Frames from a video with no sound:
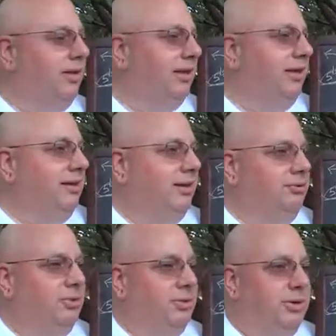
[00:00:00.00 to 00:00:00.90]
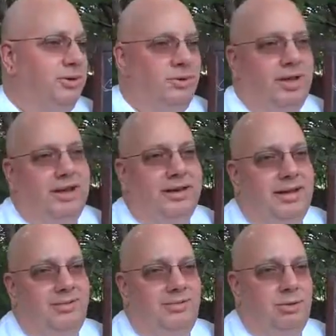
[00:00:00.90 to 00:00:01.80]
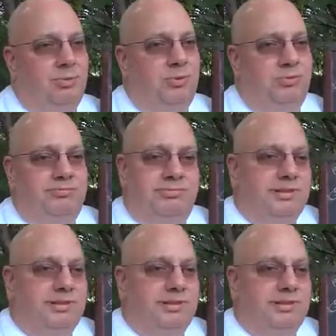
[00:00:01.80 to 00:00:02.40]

if we were to create a super